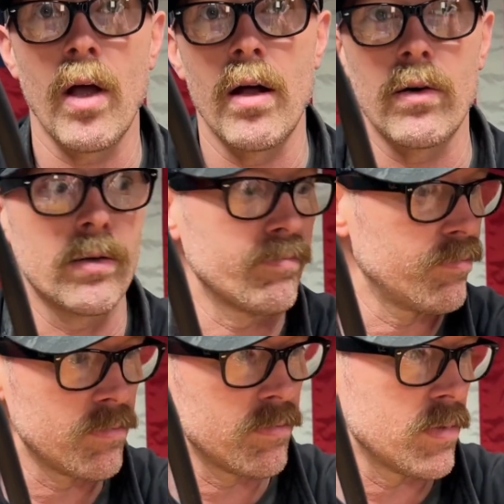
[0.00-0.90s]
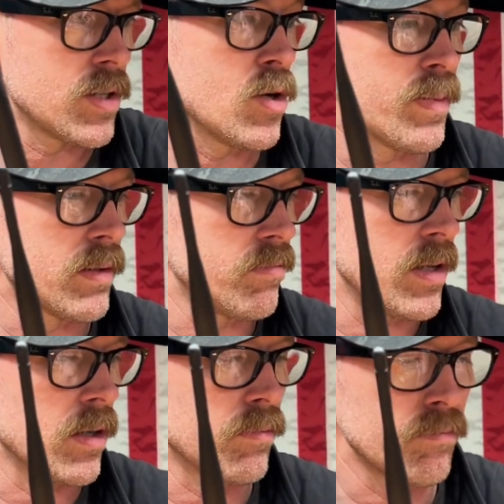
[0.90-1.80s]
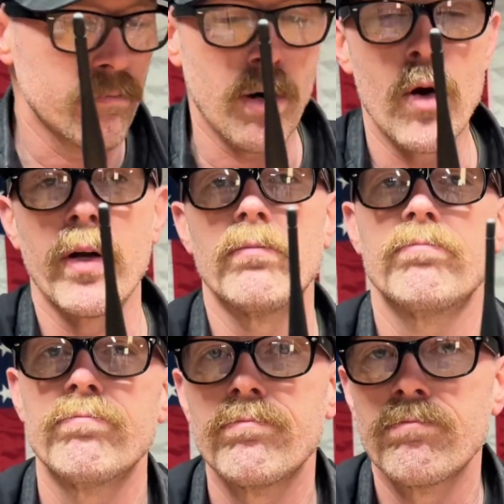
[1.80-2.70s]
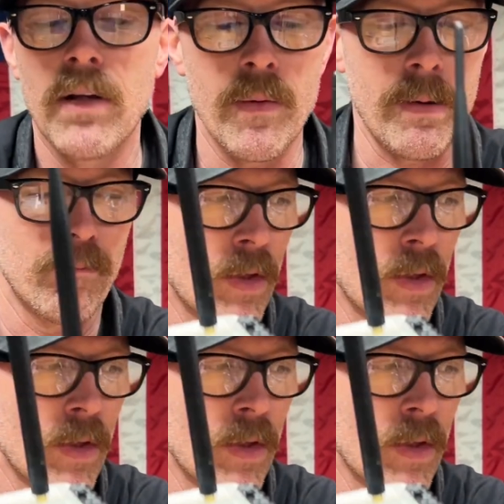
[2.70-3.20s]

on or stupid, you know, broken. Anyway,